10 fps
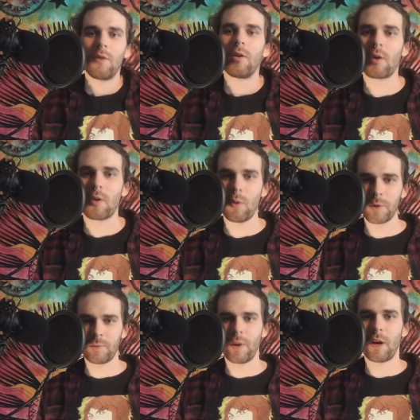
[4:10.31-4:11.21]
Of
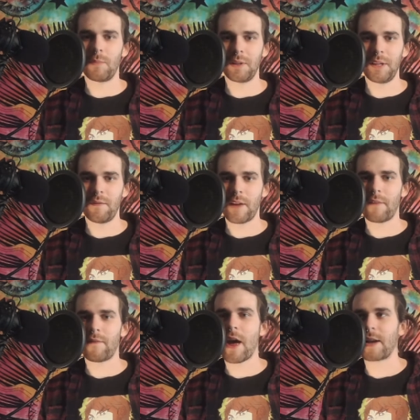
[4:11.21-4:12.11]
course we all believe
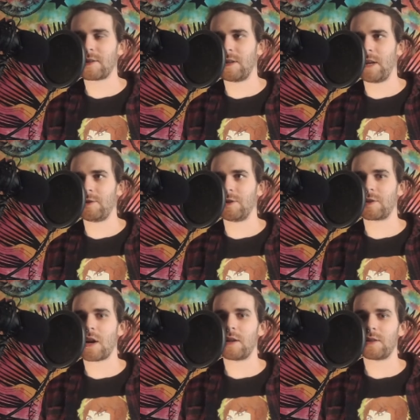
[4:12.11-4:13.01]
that
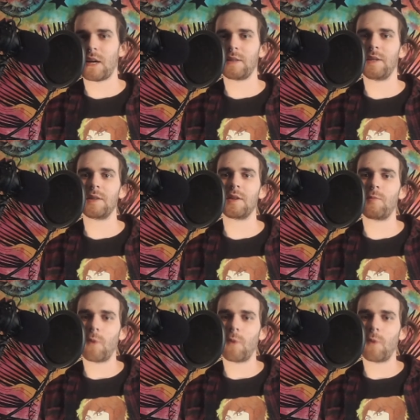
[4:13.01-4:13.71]
vaccinations cause autism.